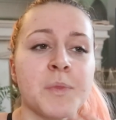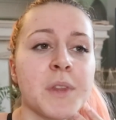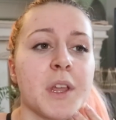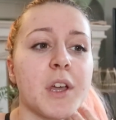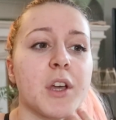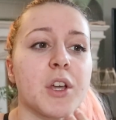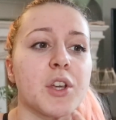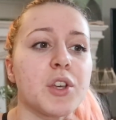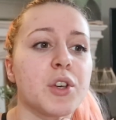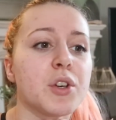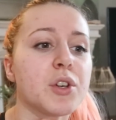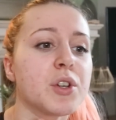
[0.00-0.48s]

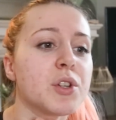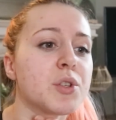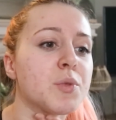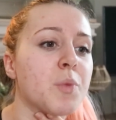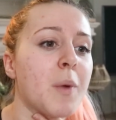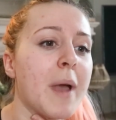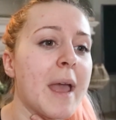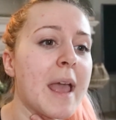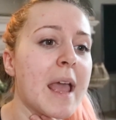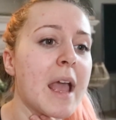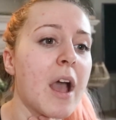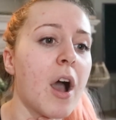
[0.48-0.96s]
A good
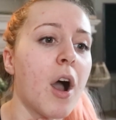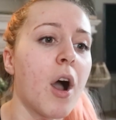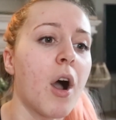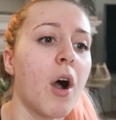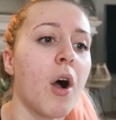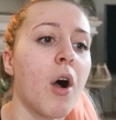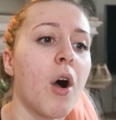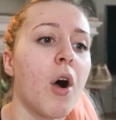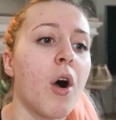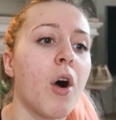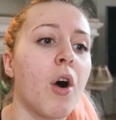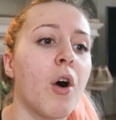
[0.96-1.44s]
way
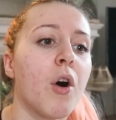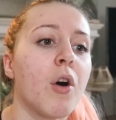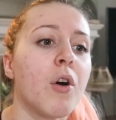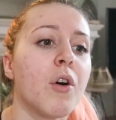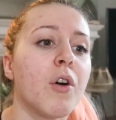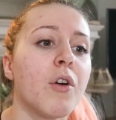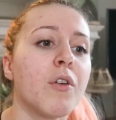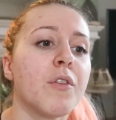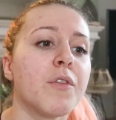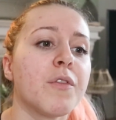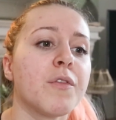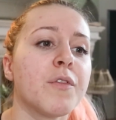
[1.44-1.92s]

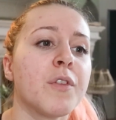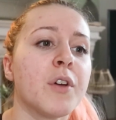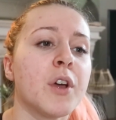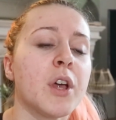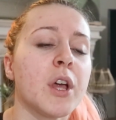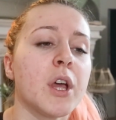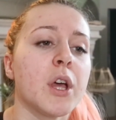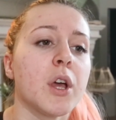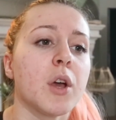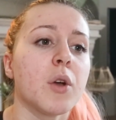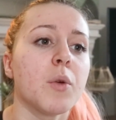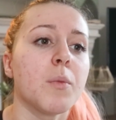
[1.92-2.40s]
of
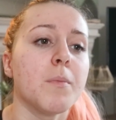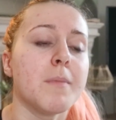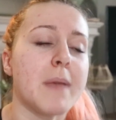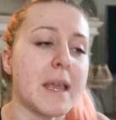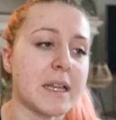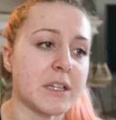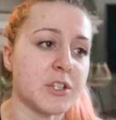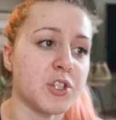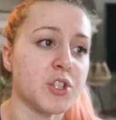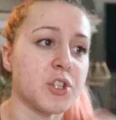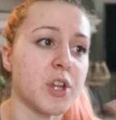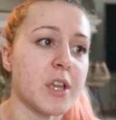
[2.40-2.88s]

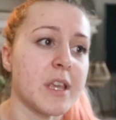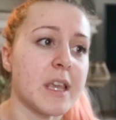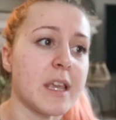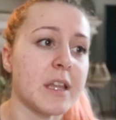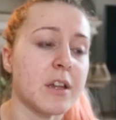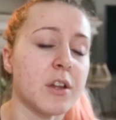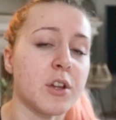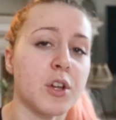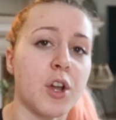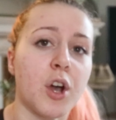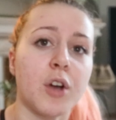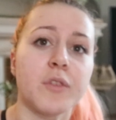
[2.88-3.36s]
making sure you're
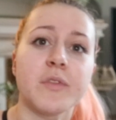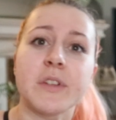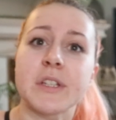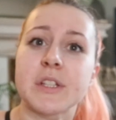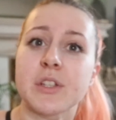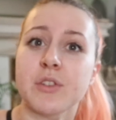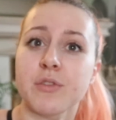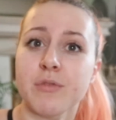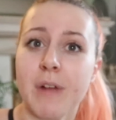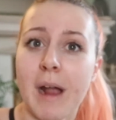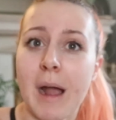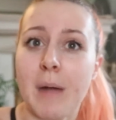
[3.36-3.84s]
eating enough
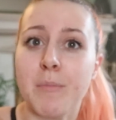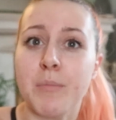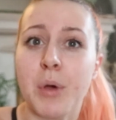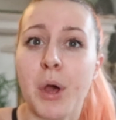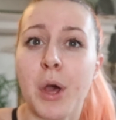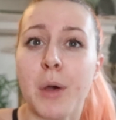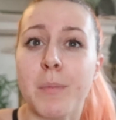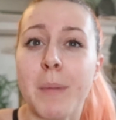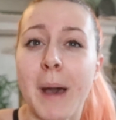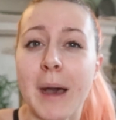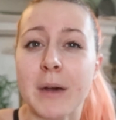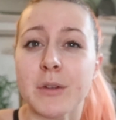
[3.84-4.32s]
is a gram
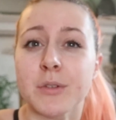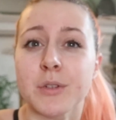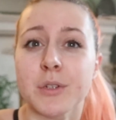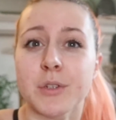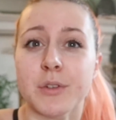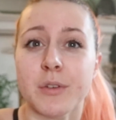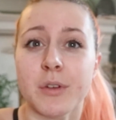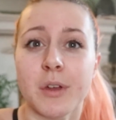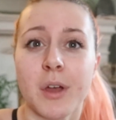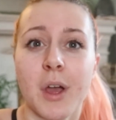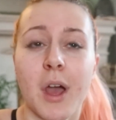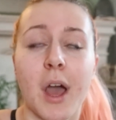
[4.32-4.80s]

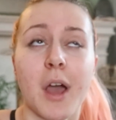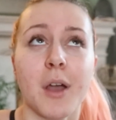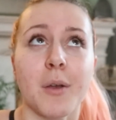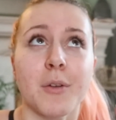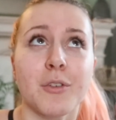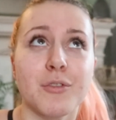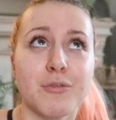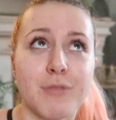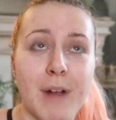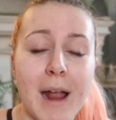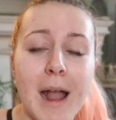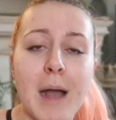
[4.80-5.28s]

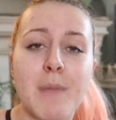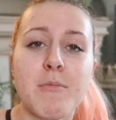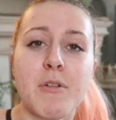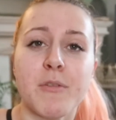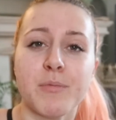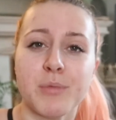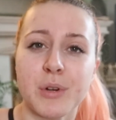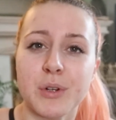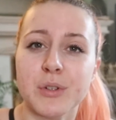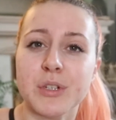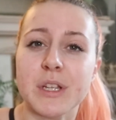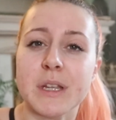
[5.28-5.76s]

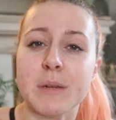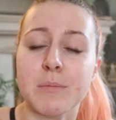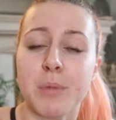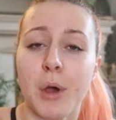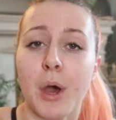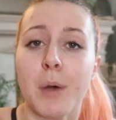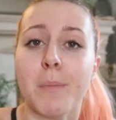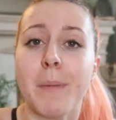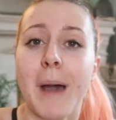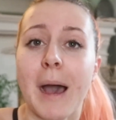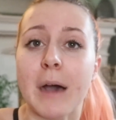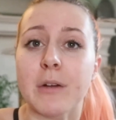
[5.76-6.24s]
of protein
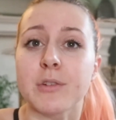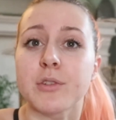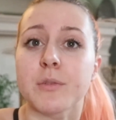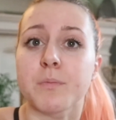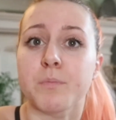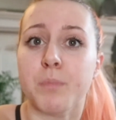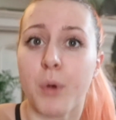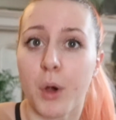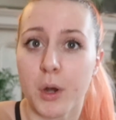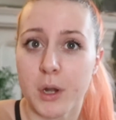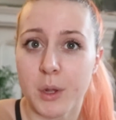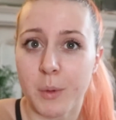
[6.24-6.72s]
per pound
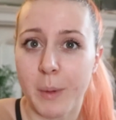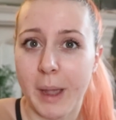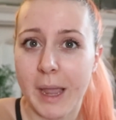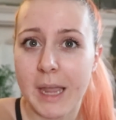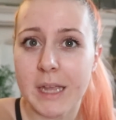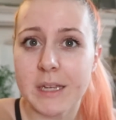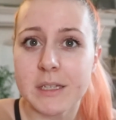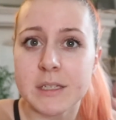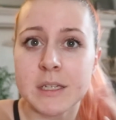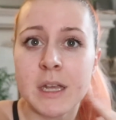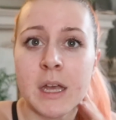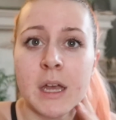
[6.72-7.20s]
of body
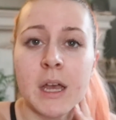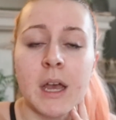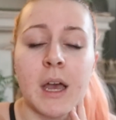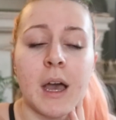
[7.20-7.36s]
weight.